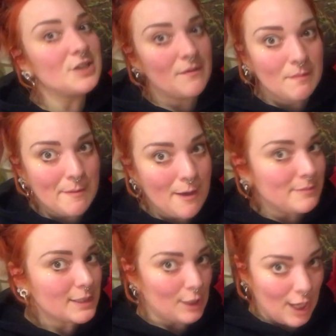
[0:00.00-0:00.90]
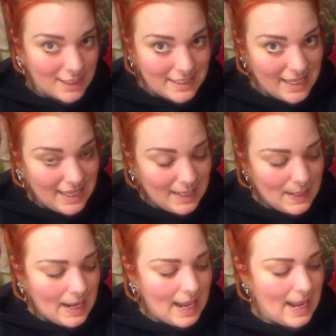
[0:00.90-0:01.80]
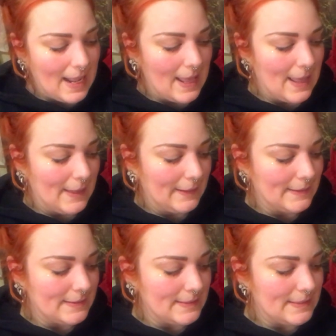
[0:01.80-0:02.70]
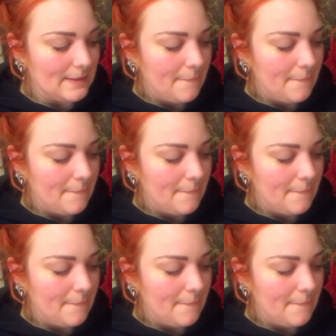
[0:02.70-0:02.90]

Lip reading: shop in my mom's closet, and